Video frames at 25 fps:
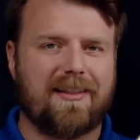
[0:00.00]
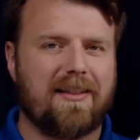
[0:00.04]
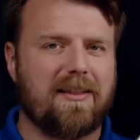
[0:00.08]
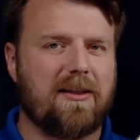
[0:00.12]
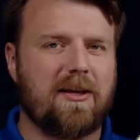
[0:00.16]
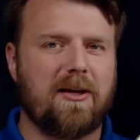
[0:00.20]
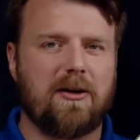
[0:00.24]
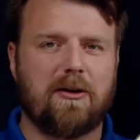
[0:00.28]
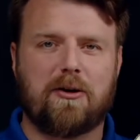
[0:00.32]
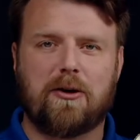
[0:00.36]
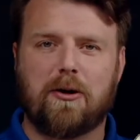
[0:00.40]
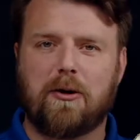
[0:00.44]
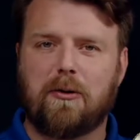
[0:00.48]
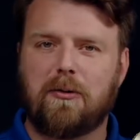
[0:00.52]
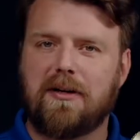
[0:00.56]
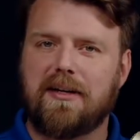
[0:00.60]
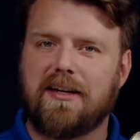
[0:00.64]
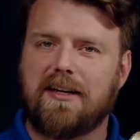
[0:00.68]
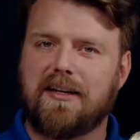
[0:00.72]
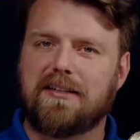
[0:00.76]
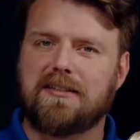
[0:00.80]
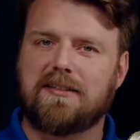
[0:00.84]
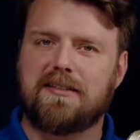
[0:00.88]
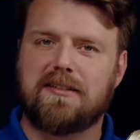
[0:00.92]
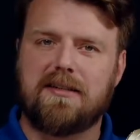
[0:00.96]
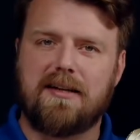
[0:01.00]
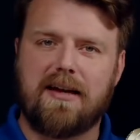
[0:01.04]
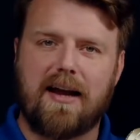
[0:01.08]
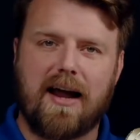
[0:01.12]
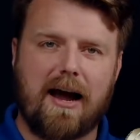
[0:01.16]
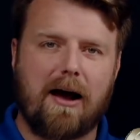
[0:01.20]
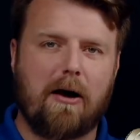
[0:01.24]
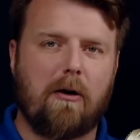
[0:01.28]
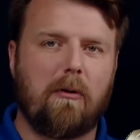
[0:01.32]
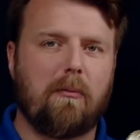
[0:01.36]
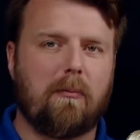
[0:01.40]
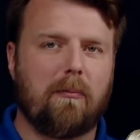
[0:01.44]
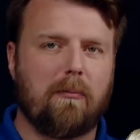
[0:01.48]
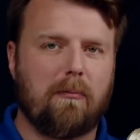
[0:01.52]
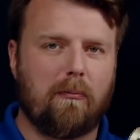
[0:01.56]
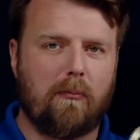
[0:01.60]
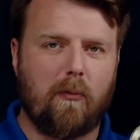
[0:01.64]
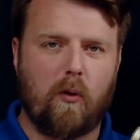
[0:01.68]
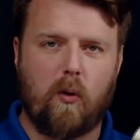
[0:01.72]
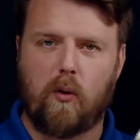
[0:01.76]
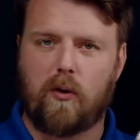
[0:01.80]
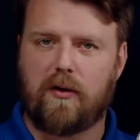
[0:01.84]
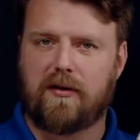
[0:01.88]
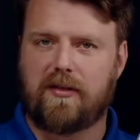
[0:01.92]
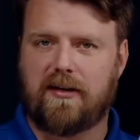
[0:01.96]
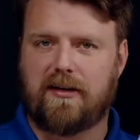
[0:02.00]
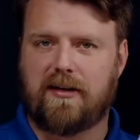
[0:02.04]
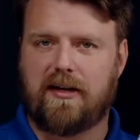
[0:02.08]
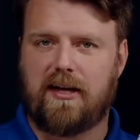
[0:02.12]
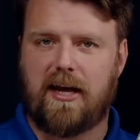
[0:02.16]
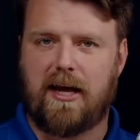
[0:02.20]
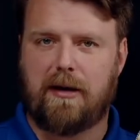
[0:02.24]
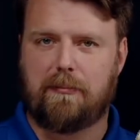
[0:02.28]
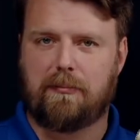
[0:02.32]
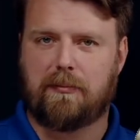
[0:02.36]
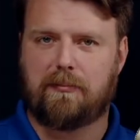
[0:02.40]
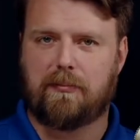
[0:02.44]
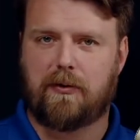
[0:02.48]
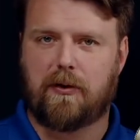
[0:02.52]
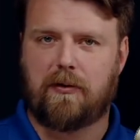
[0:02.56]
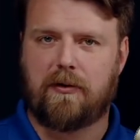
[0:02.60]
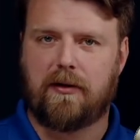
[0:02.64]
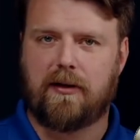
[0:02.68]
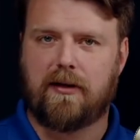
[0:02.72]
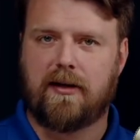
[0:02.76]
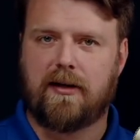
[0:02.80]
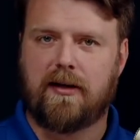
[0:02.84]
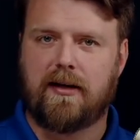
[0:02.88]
The encoding is now more than capable.